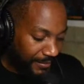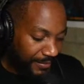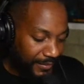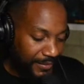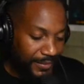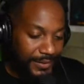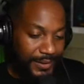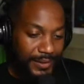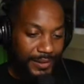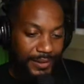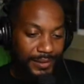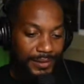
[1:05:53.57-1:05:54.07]

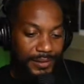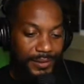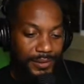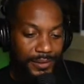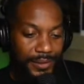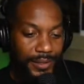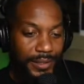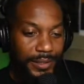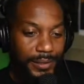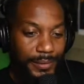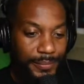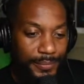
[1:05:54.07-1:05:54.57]
It's
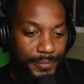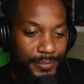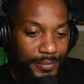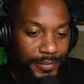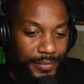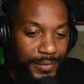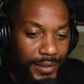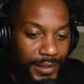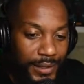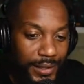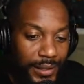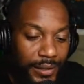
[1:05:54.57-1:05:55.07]
okay.
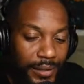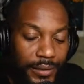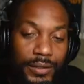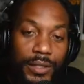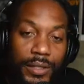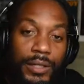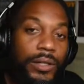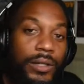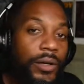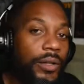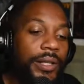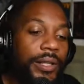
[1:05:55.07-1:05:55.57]
Yes, you
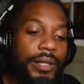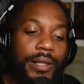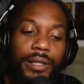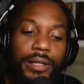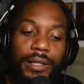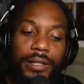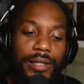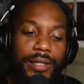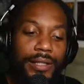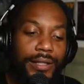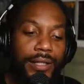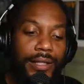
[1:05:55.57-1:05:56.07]
know,
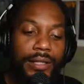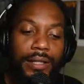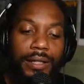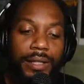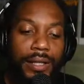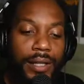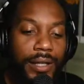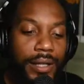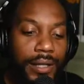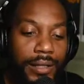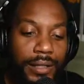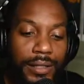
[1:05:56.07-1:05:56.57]

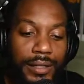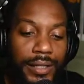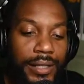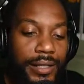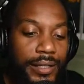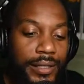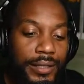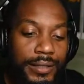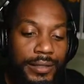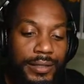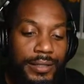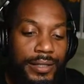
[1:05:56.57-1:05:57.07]

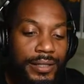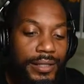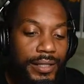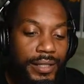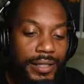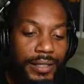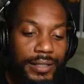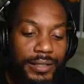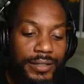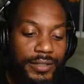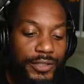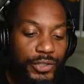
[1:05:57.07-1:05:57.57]
the key
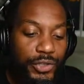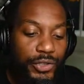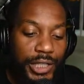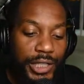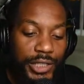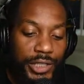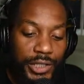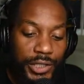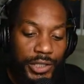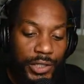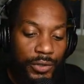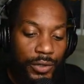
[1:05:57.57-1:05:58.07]
is
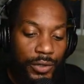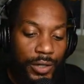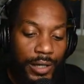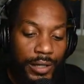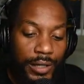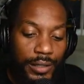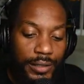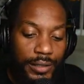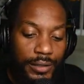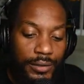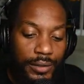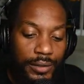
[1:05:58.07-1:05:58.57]
stretching, you know,
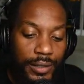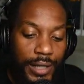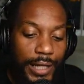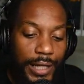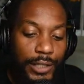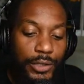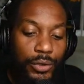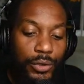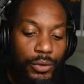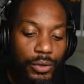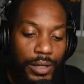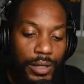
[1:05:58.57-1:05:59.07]
and
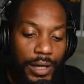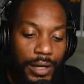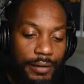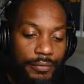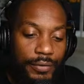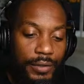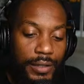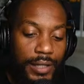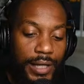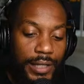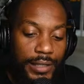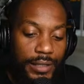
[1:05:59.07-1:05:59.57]
yoga. I feel
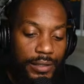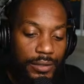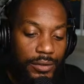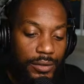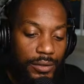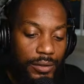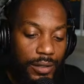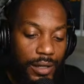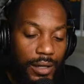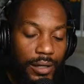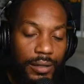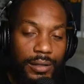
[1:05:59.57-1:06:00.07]
like, you know,
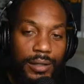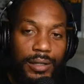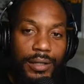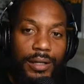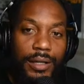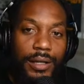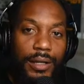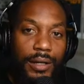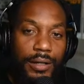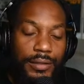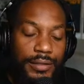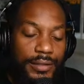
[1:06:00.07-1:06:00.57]

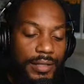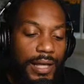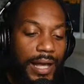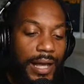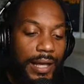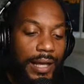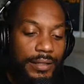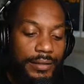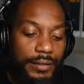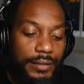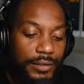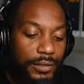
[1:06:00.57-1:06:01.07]
us
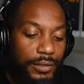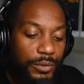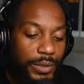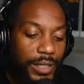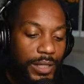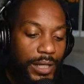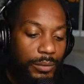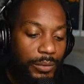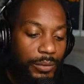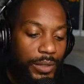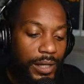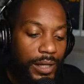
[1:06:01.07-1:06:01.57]
guys, you know, we
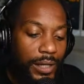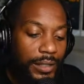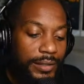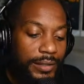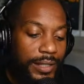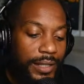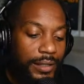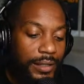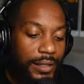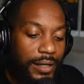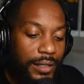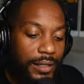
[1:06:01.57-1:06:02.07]
got to
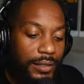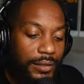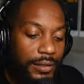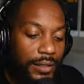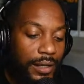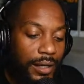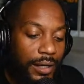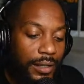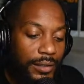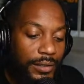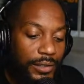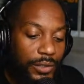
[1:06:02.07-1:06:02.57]
take on
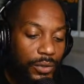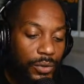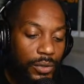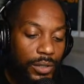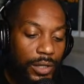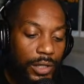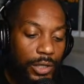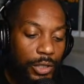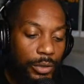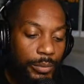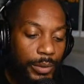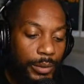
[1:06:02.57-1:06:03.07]
yoga a
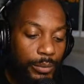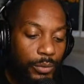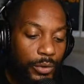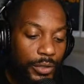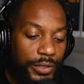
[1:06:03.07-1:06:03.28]
little bit more.